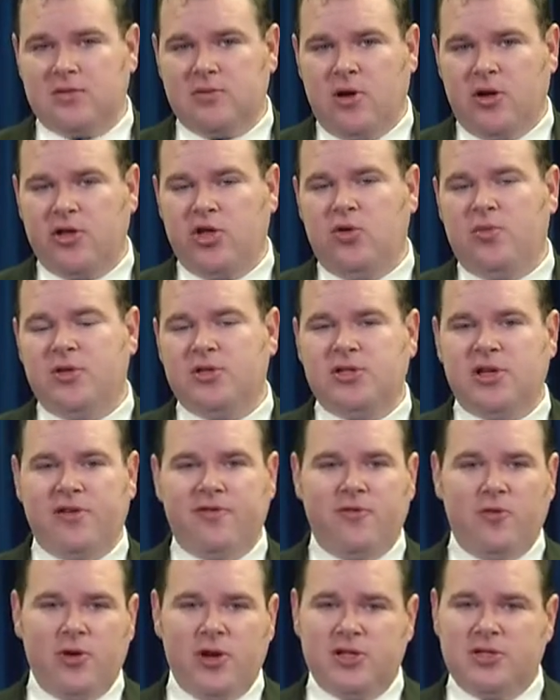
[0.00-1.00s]
While humans have
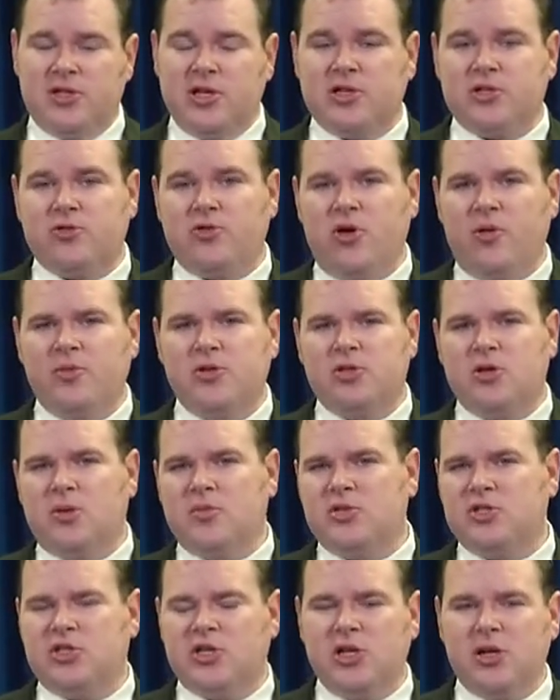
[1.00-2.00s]
46
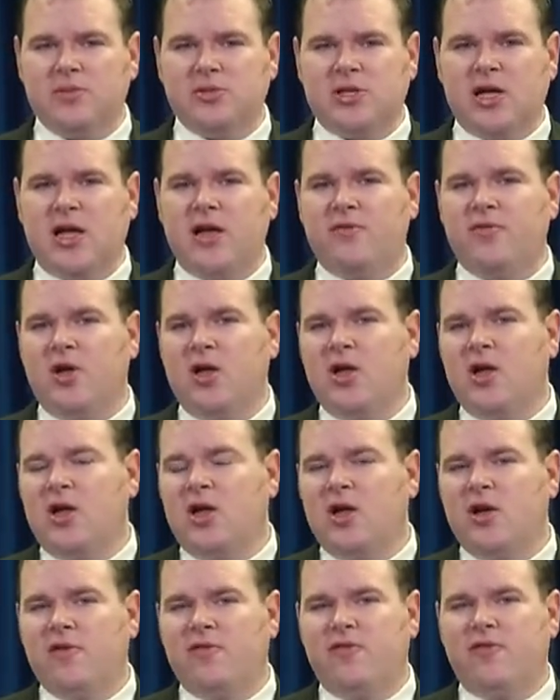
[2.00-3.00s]
chromosomes, chimps have
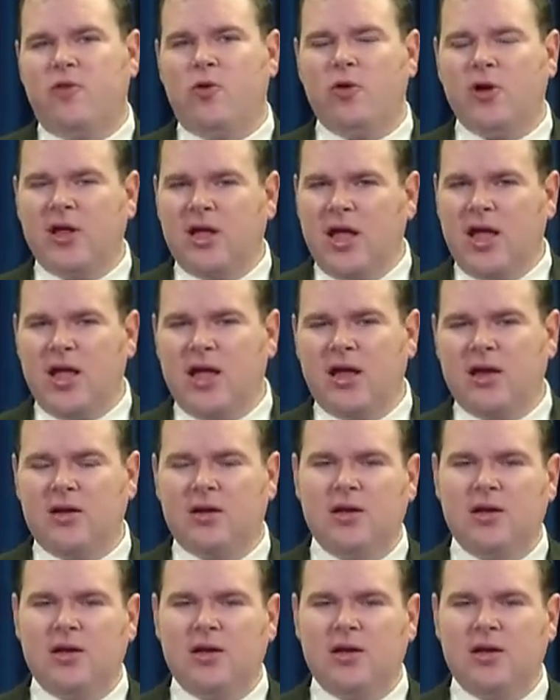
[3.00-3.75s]
48.